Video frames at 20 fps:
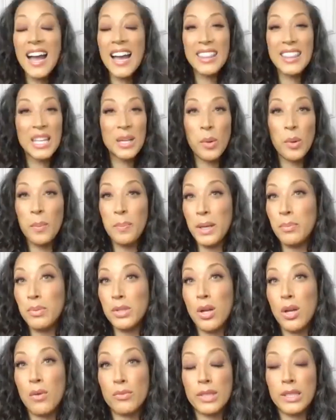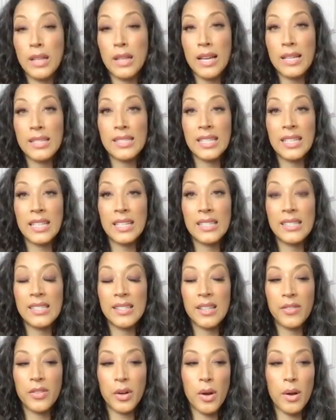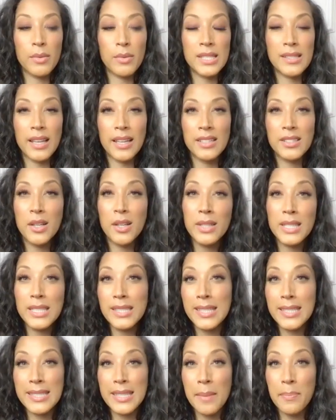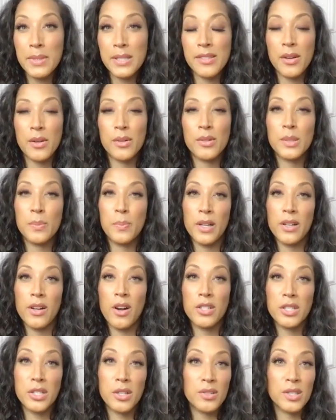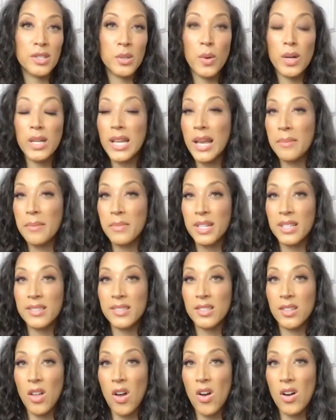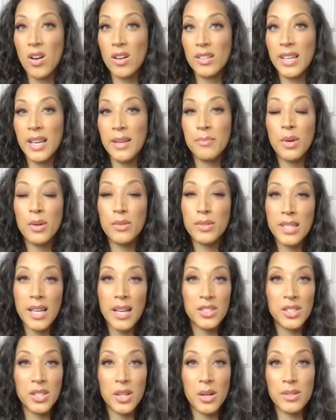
I think what people don't realize is they're always like, it's only six episodes, but our show's 28 minutes long, and most sketch mm-hmm.